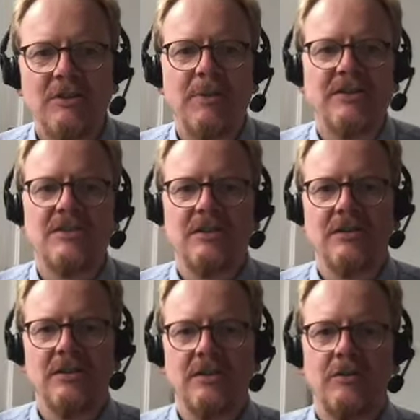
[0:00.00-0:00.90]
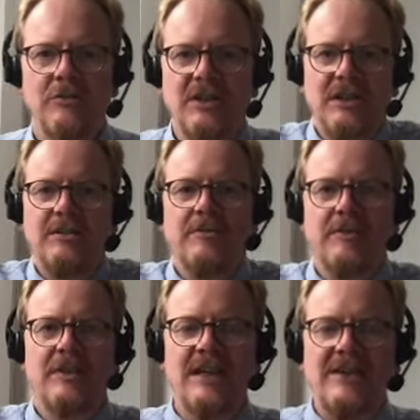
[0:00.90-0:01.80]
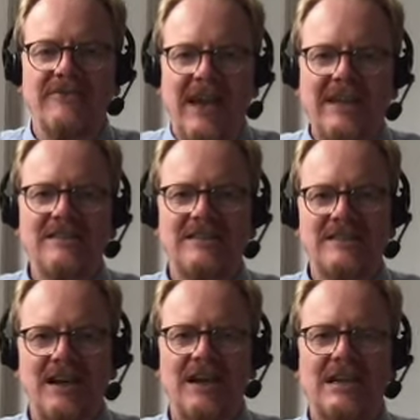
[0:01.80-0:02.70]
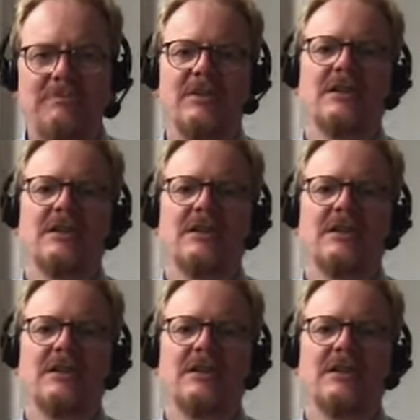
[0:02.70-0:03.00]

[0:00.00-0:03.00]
but only event type